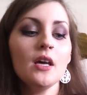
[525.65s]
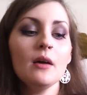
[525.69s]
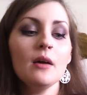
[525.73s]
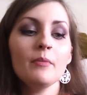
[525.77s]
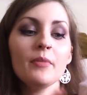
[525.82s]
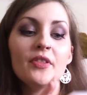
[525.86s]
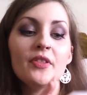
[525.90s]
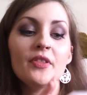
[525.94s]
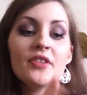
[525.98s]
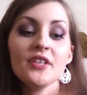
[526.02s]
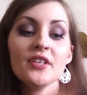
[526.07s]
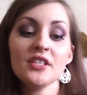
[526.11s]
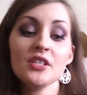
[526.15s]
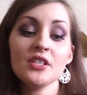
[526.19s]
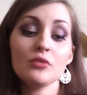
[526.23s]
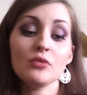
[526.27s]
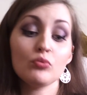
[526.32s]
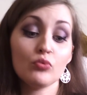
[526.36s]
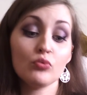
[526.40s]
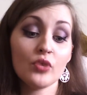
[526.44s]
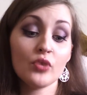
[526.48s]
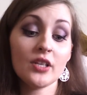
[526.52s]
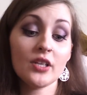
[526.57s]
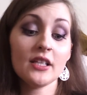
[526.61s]
But this is
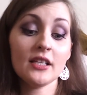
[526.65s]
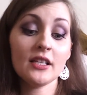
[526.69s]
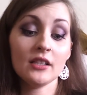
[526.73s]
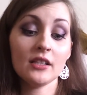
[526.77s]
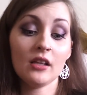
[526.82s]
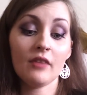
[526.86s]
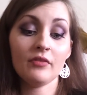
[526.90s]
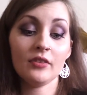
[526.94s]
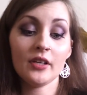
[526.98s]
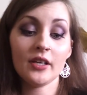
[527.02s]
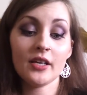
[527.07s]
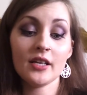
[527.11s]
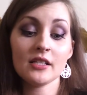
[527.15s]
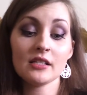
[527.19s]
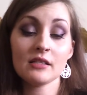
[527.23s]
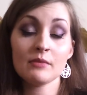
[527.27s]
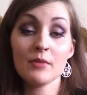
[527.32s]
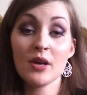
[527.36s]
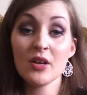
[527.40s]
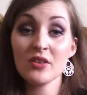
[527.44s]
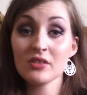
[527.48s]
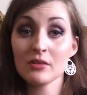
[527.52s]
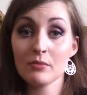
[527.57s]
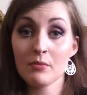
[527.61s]
really lovely. It
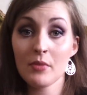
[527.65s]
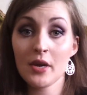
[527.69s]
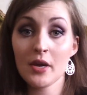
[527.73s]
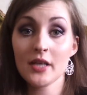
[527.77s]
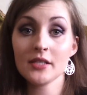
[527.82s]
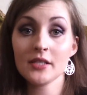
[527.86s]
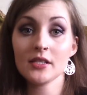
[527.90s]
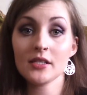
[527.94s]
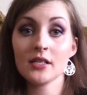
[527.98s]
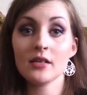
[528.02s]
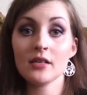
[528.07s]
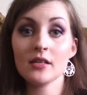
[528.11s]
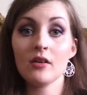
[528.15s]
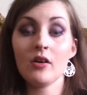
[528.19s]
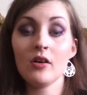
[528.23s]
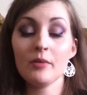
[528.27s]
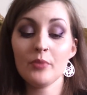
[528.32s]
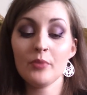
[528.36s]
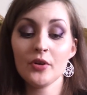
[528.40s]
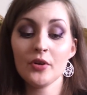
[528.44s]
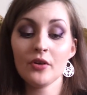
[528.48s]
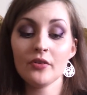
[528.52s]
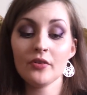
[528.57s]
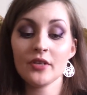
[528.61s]
smells amazing. I put
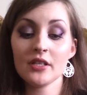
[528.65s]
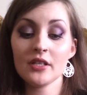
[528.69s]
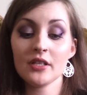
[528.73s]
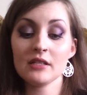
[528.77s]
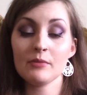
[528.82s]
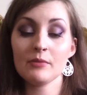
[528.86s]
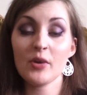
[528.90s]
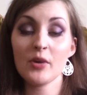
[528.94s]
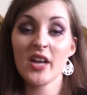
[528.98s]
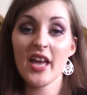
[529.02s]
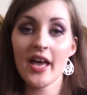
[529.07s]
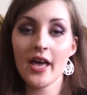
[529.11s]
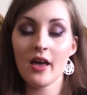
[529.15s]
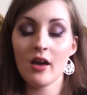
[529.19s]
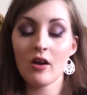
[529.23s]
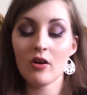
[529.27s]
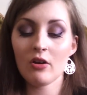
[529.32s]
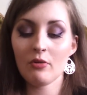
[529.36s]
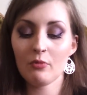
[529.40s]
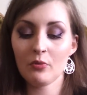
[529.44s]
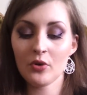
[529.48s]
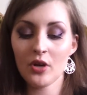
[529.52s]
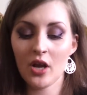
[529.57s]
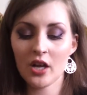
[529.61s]
it on the ends of my hair.